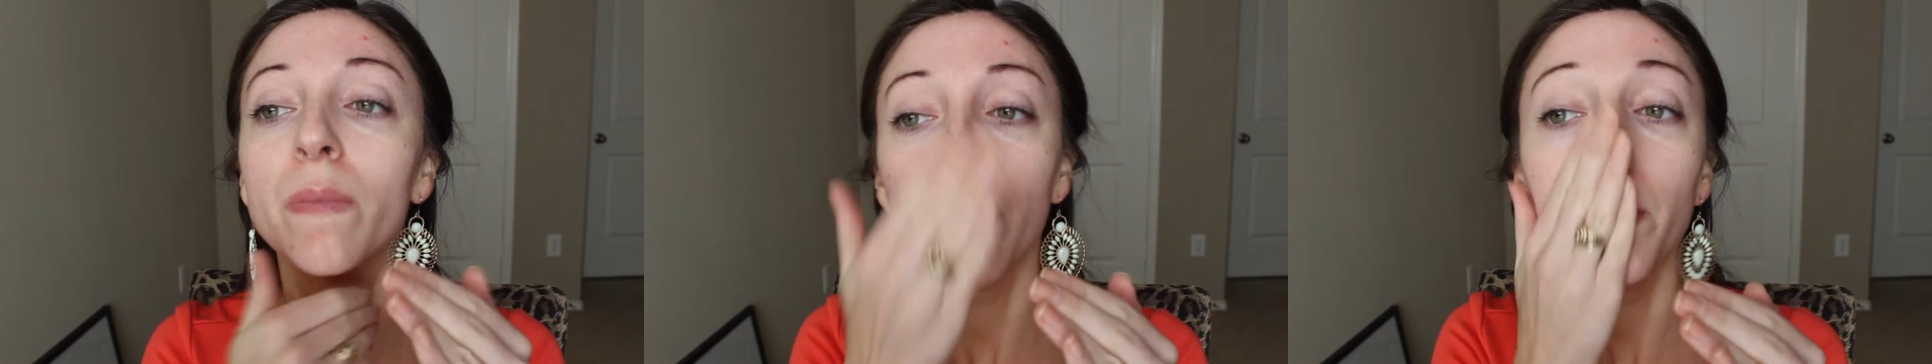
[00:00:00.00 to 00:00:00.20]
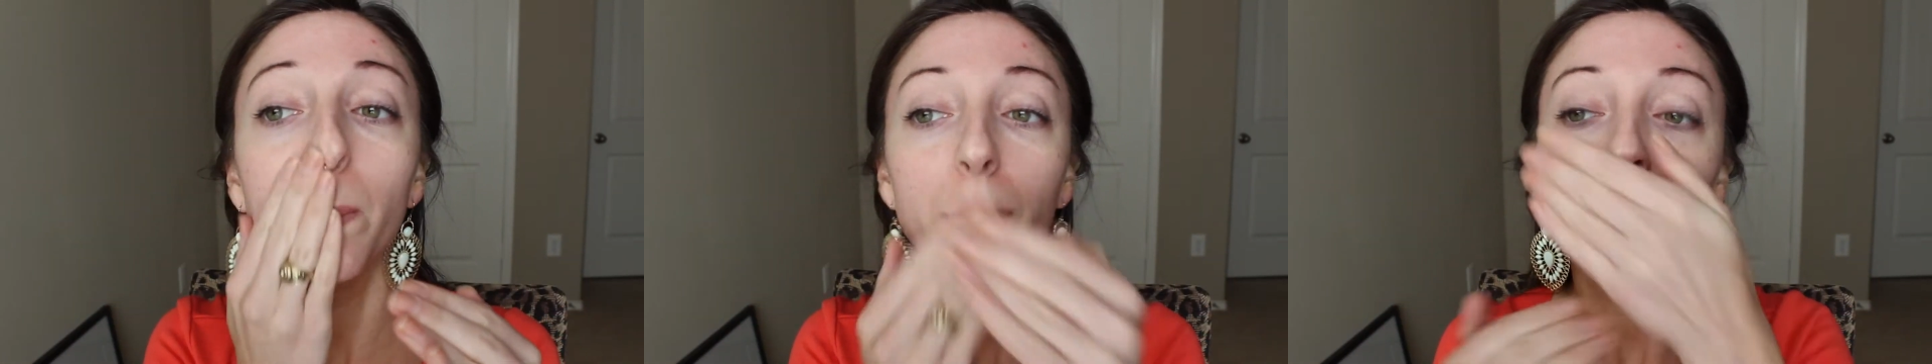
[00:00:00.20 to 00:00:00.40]

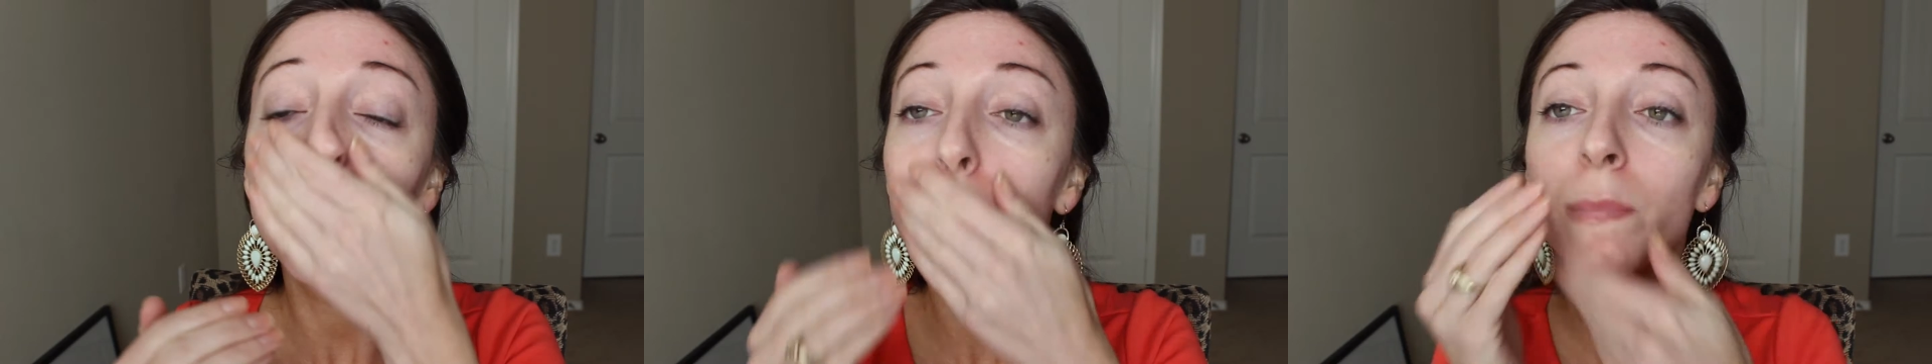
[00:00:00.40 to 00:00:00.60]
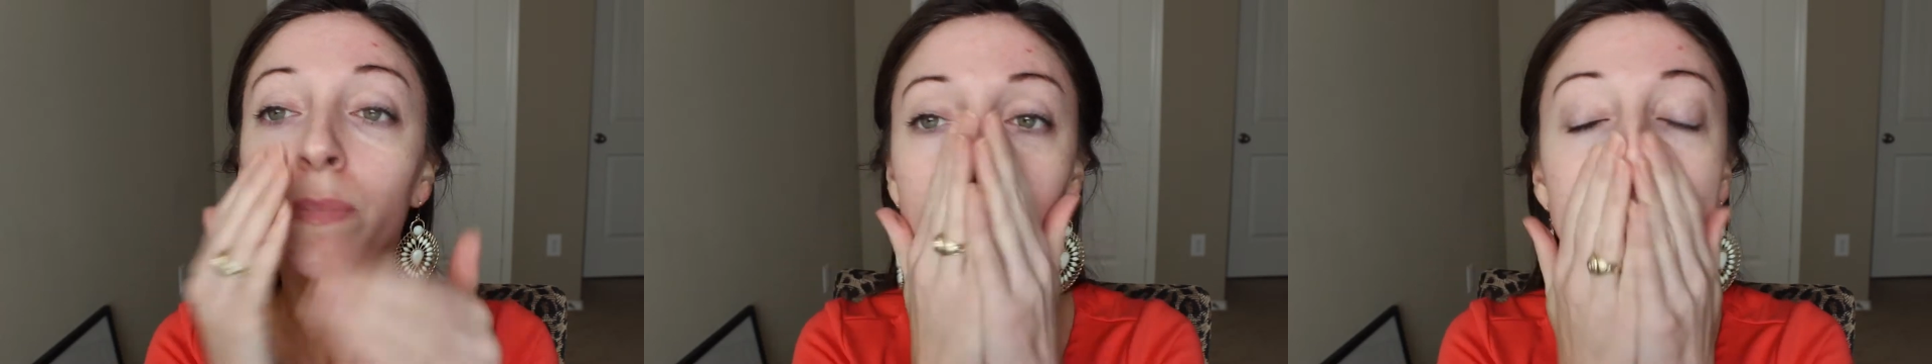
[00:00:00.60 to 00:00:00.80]
just to
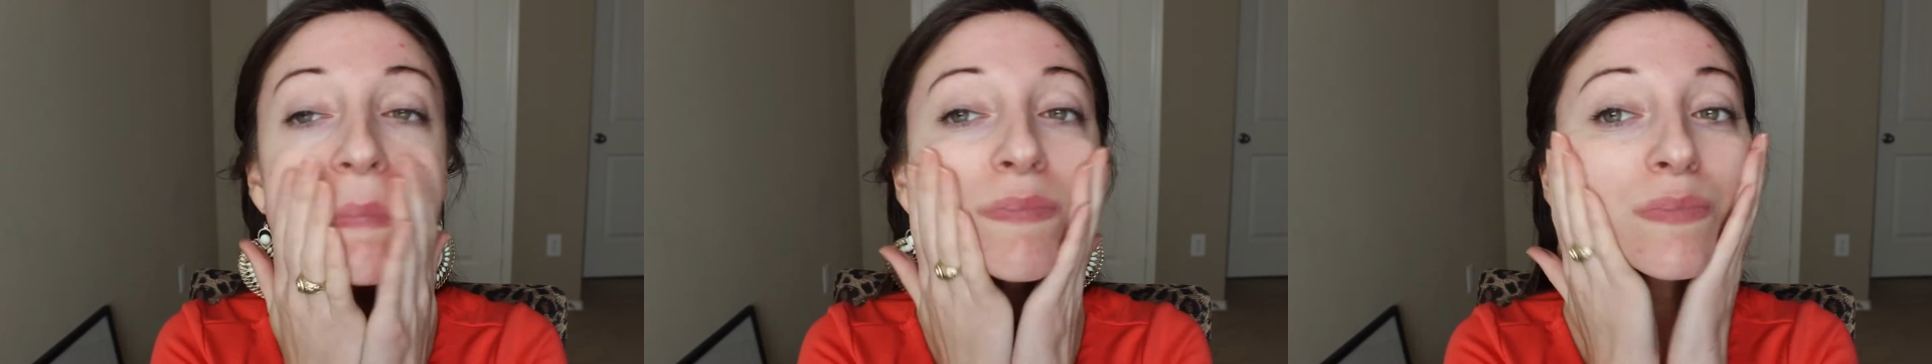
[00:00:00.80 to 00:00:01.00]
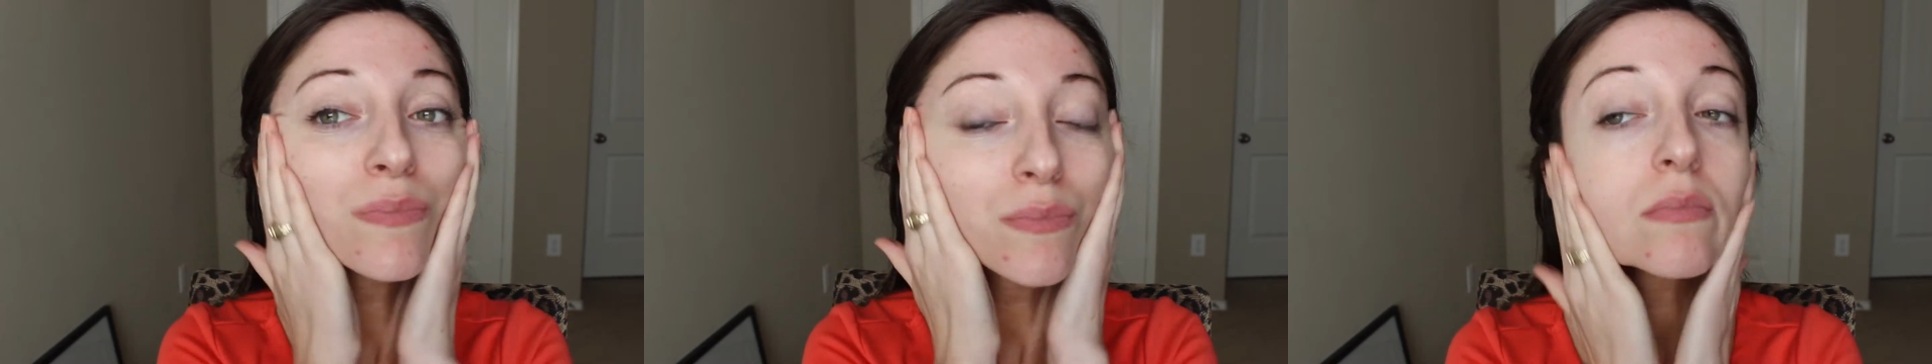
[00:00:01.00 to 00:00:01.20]
make
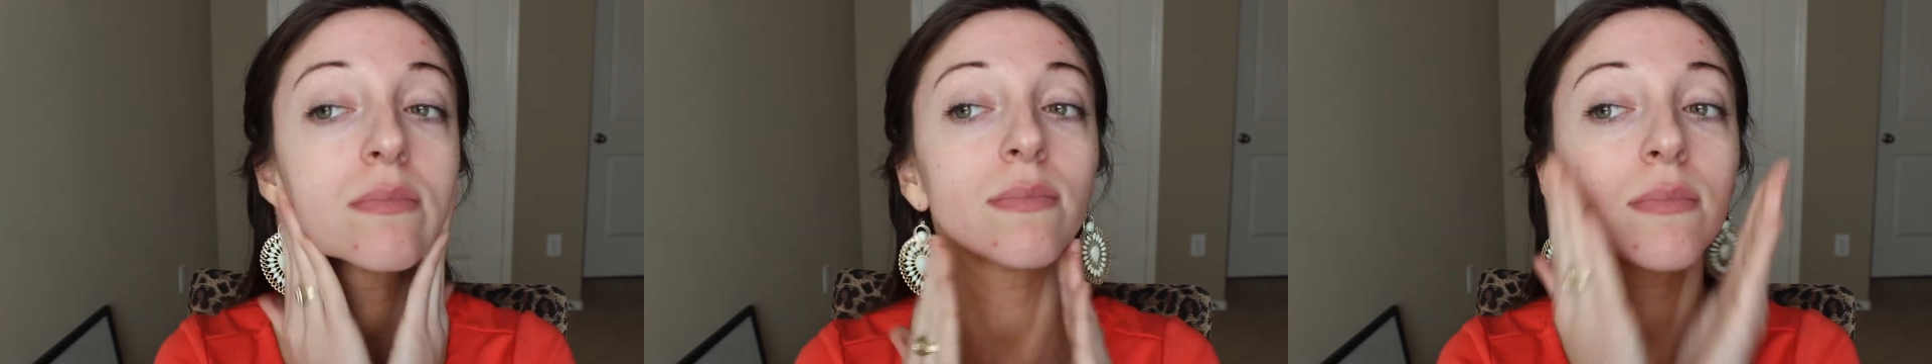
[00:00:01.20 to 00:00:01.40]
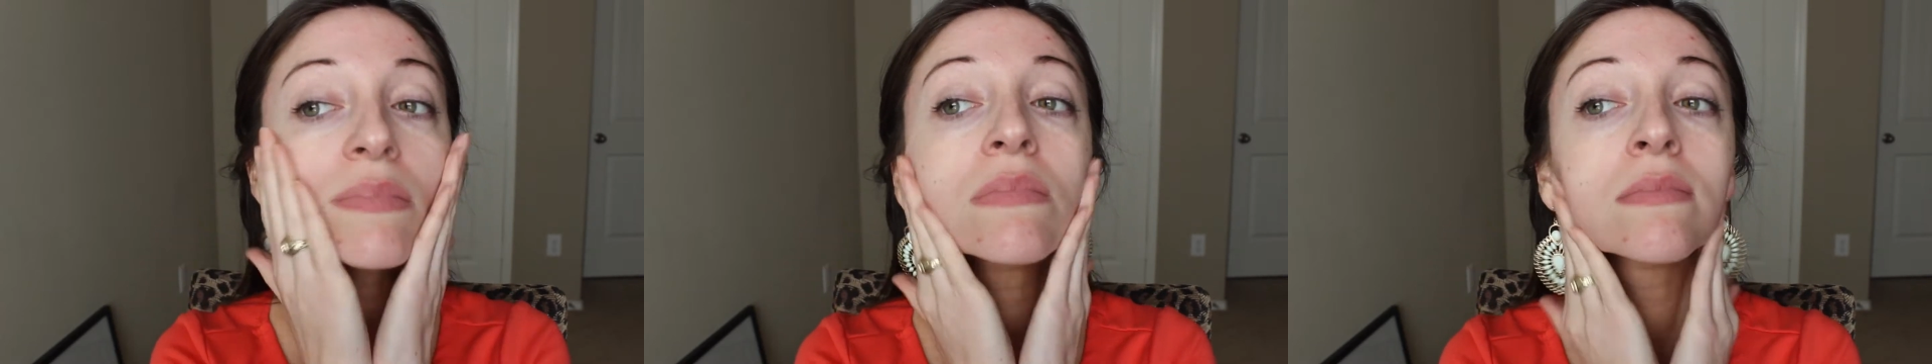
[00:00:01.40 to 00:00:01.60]
sure that
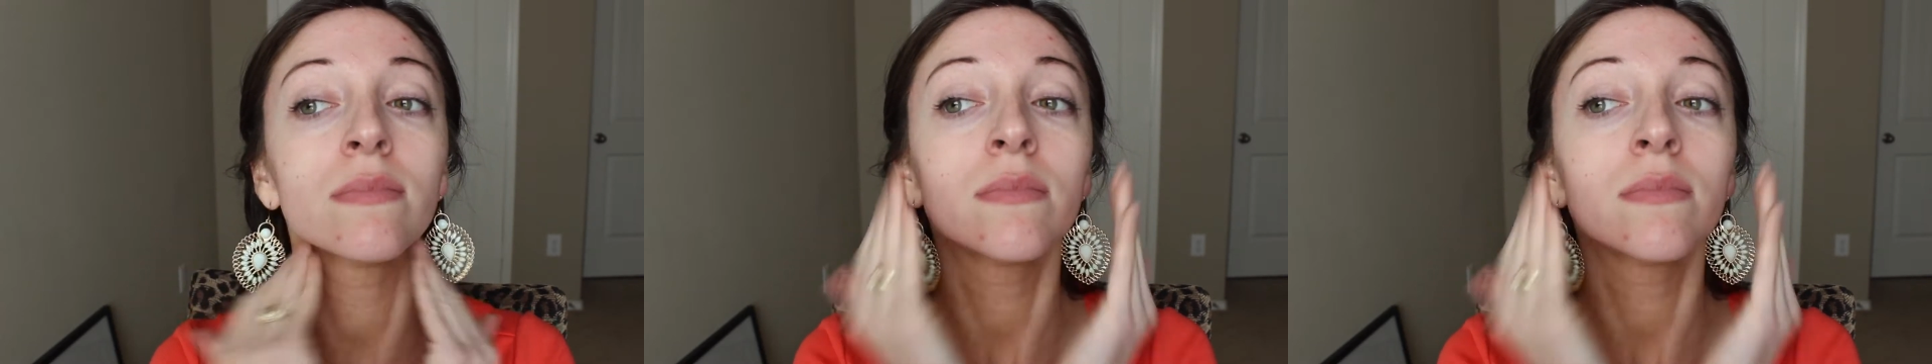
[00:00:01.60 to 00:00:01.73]
your